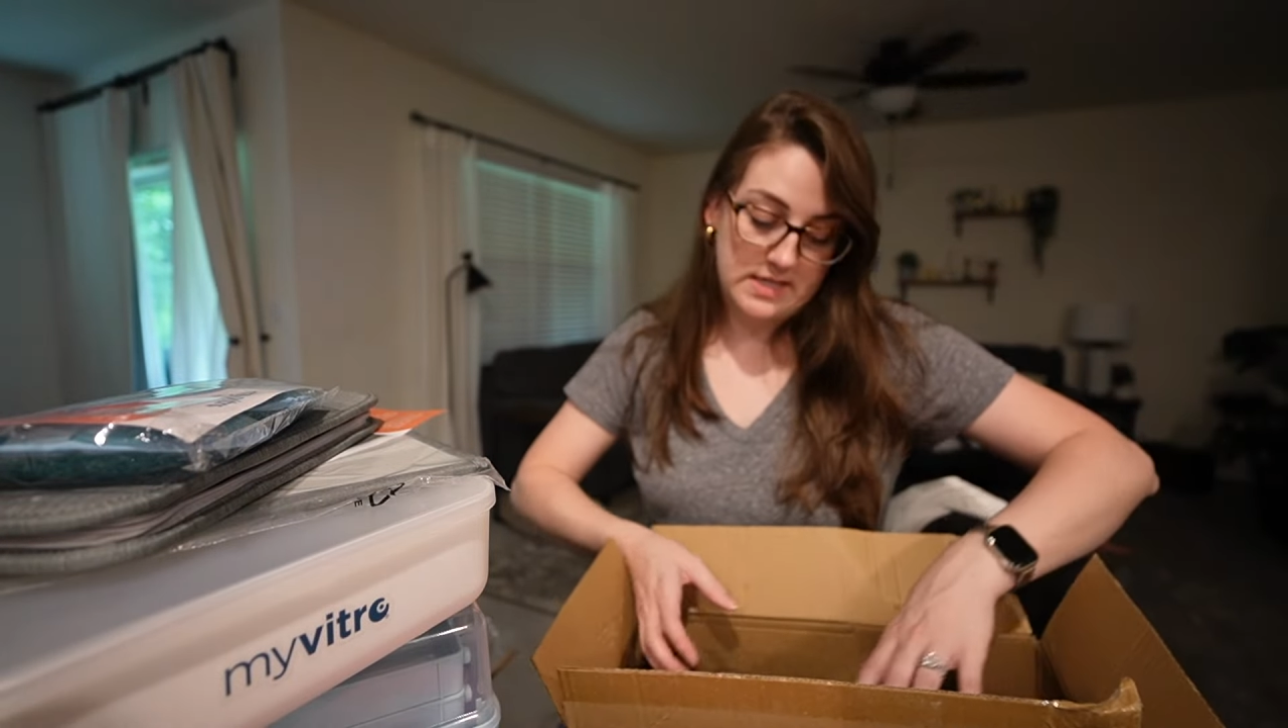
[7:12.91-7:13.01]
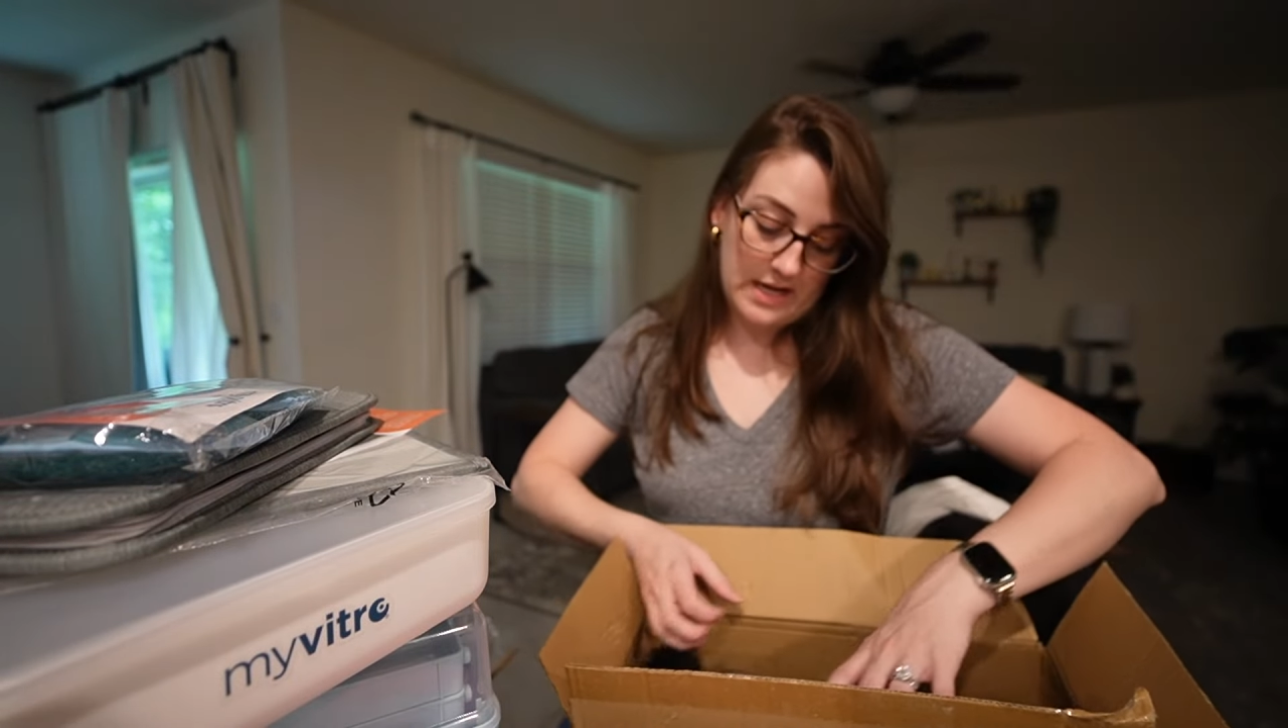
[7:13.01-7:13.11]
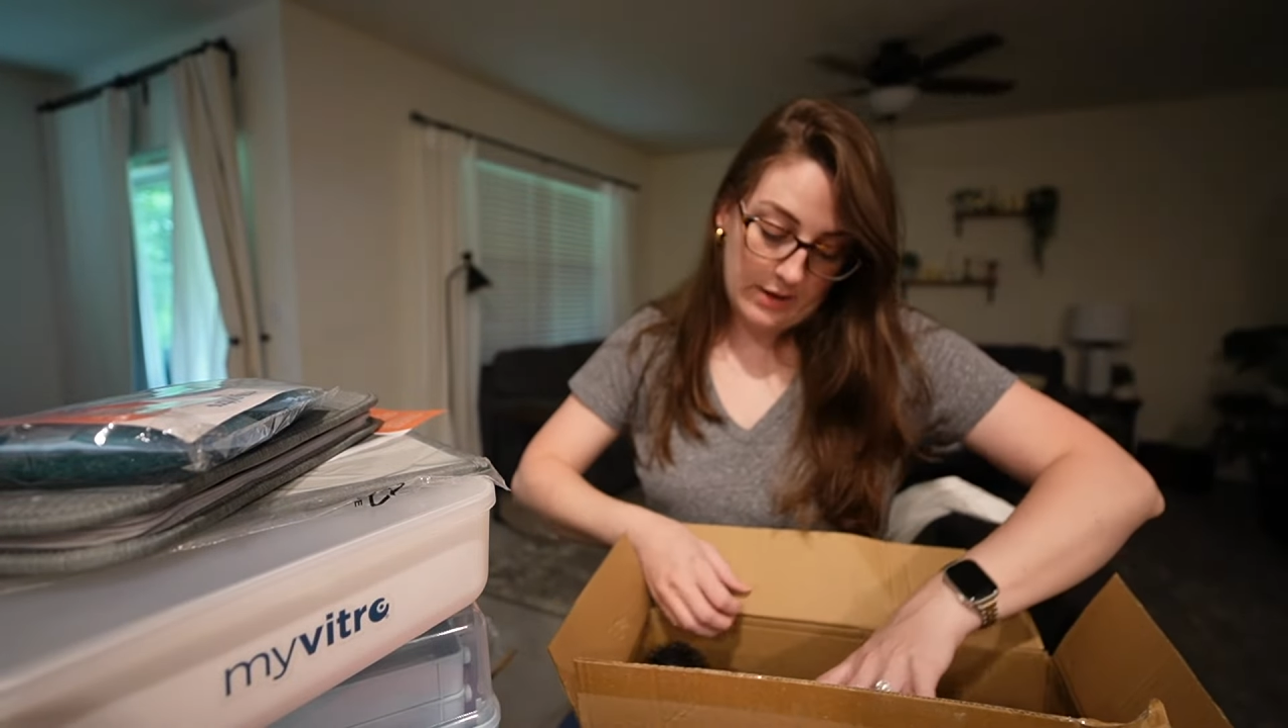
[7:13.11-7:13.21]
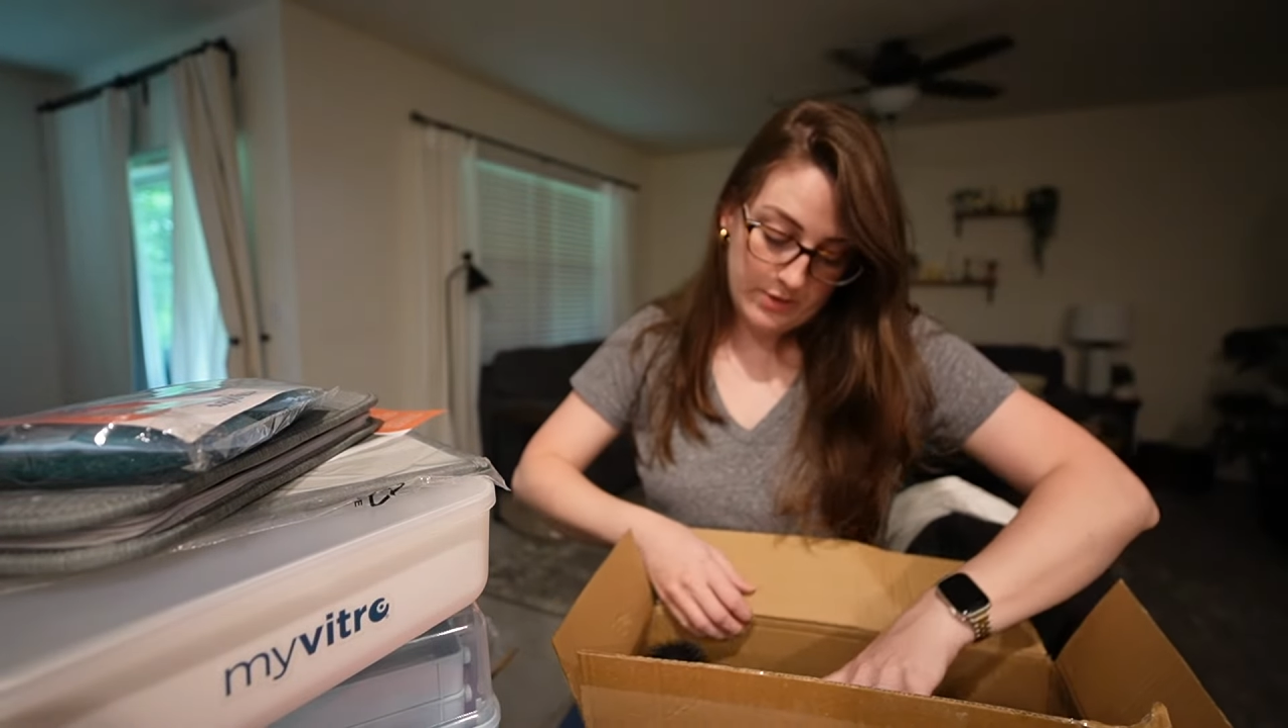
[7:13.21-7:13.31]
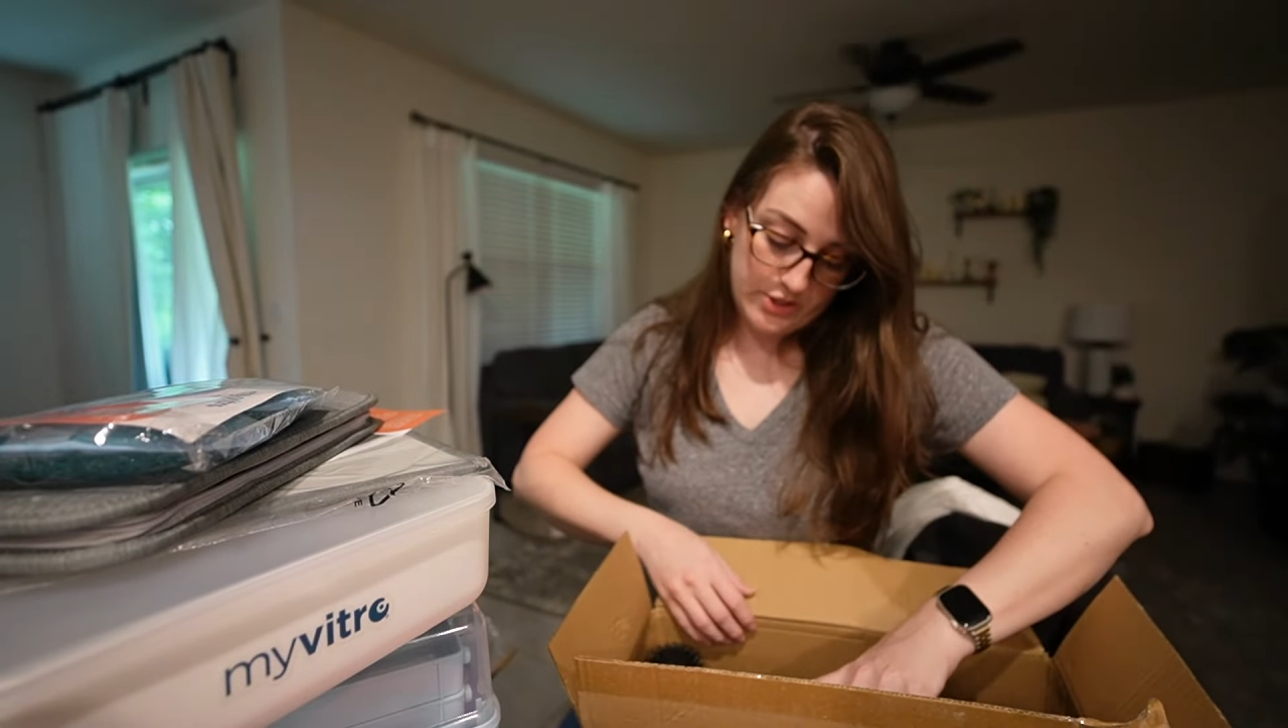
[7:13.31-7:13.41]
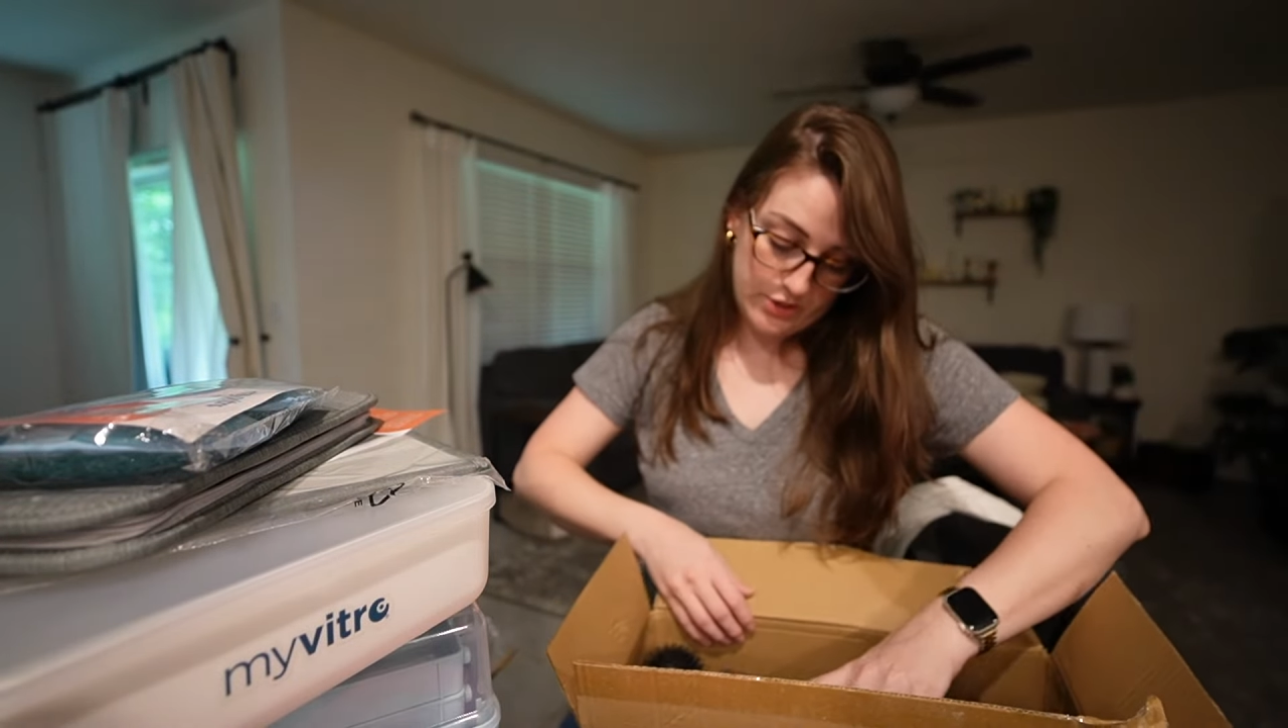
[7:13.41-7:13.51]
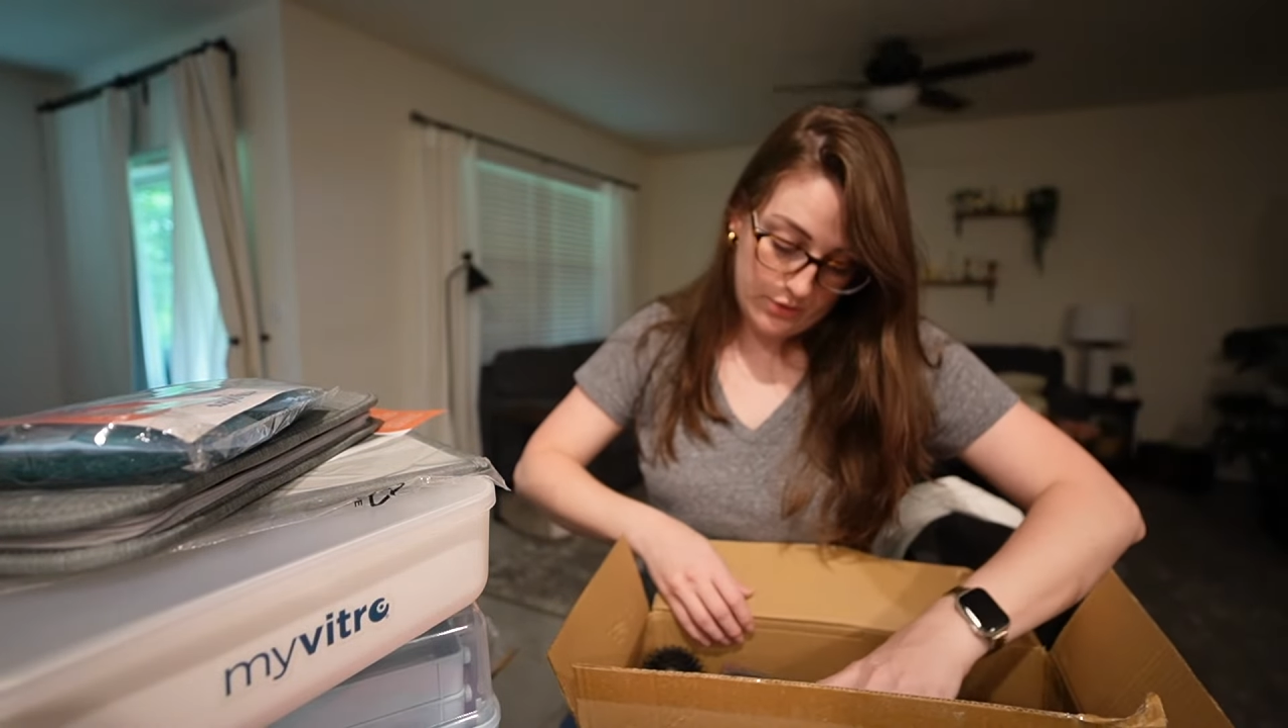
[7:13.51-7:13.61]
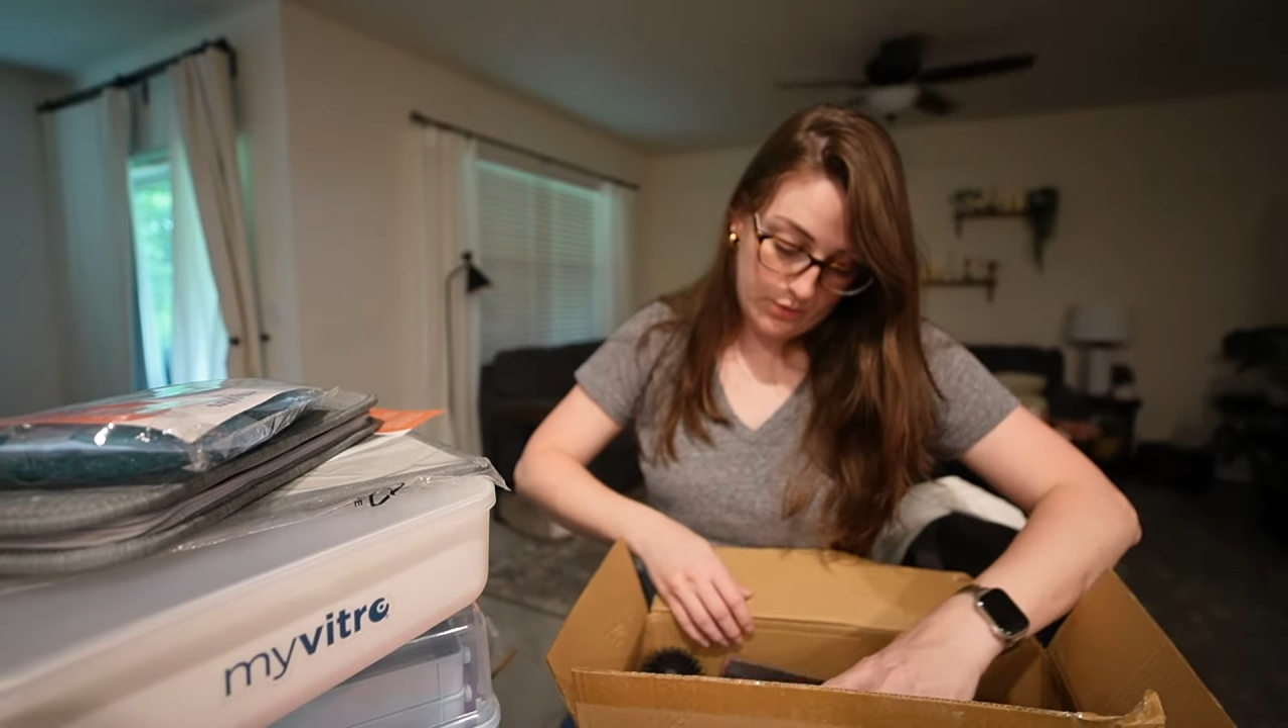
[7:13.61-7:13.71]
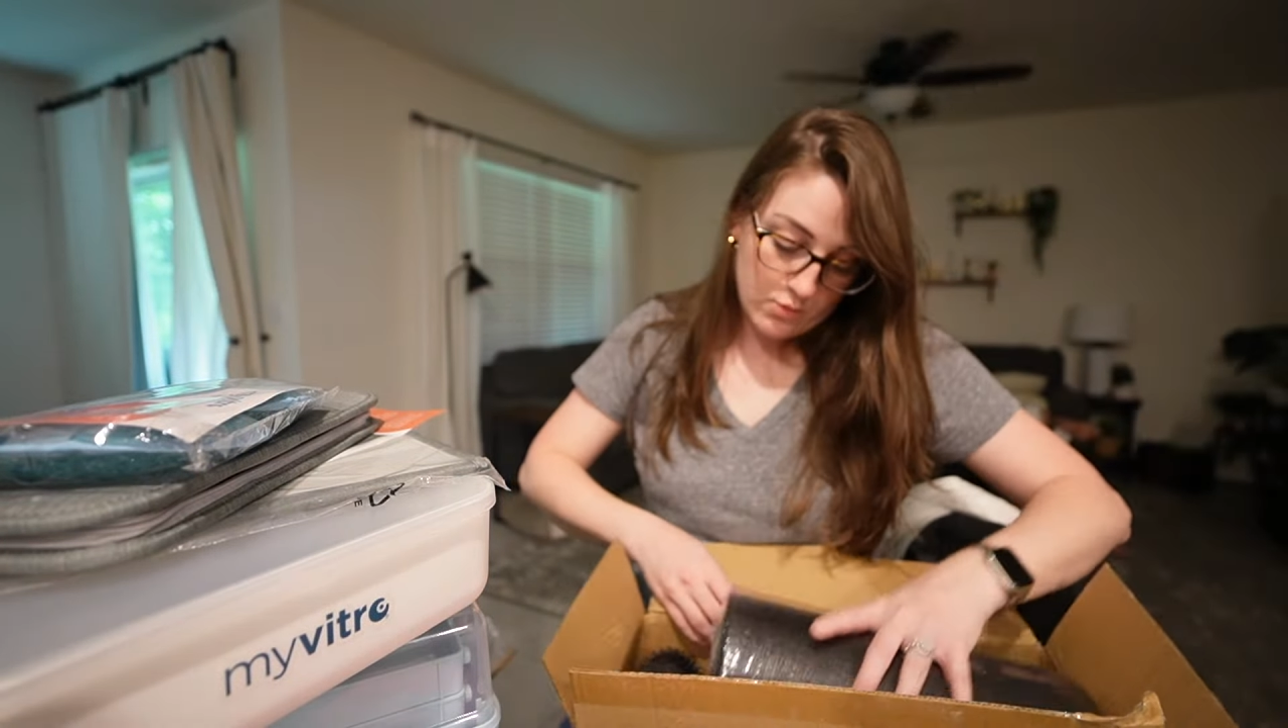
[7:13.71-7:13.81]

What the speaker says: that I would do